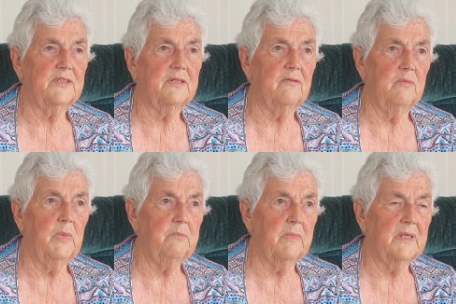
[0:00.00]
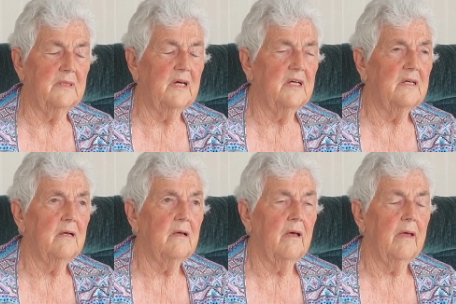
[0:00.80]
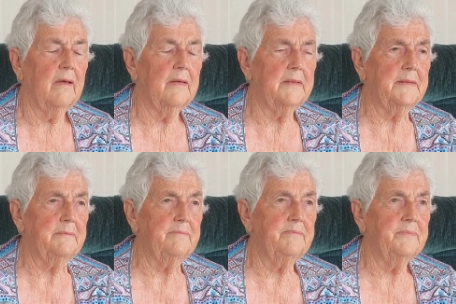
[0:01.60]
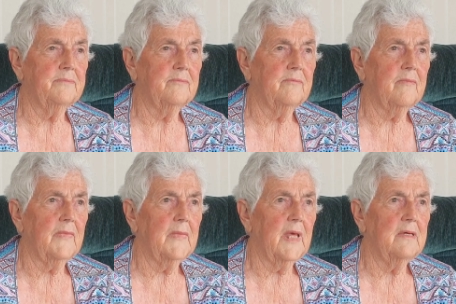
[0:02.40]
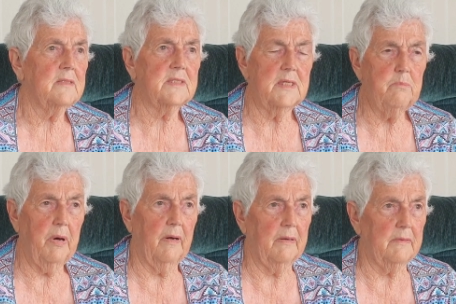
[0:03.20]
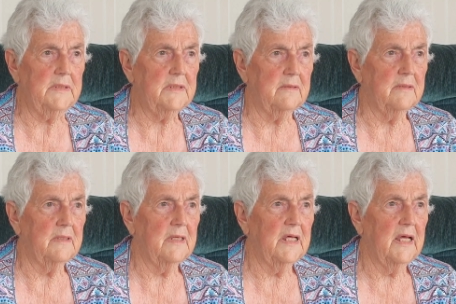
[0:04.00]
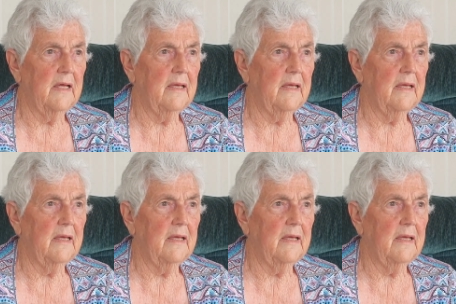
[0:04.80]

can remember um, Sea Pirate. Right.